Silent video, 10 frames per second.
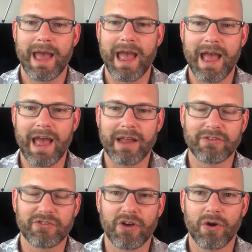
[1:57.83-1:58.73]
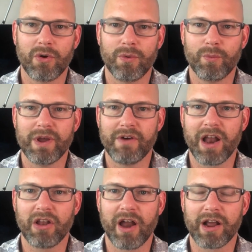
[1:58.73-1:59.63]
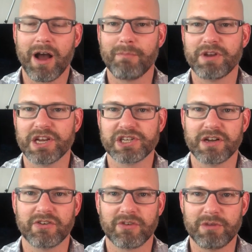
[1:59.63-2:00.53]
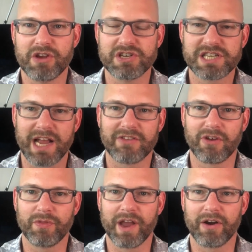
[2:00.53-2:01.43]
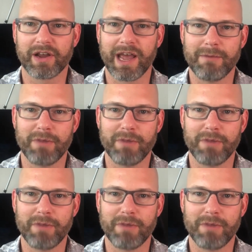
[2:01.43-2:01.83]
And so we got a lot of competition. There's some huge sites out there, okay?